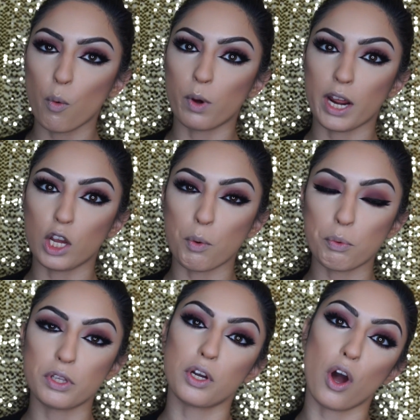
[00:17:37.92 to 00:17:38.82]
when I go in
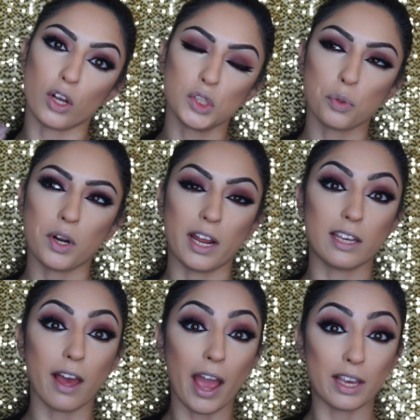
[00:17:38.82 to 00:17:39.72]
with the contour and
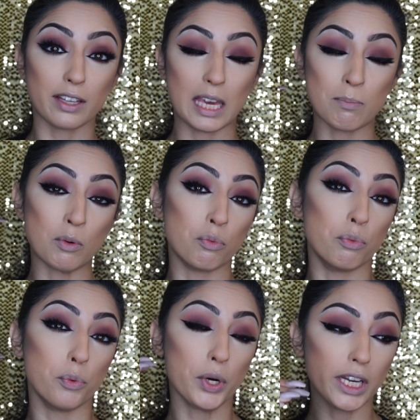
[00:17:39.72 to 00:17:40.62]
I keep it
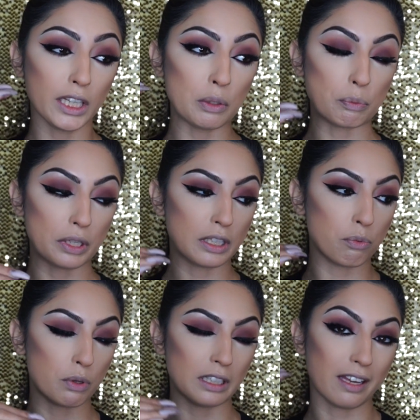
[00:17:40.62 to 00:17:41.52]
really
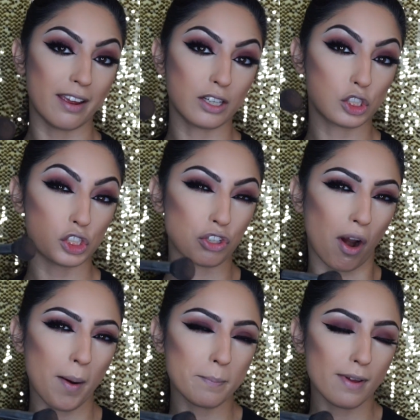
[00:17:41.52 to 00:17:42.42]
like
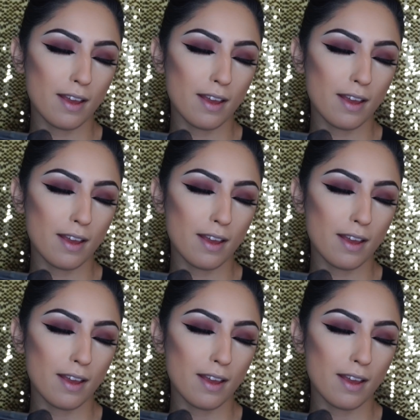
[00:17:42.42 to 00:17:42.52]
sharp.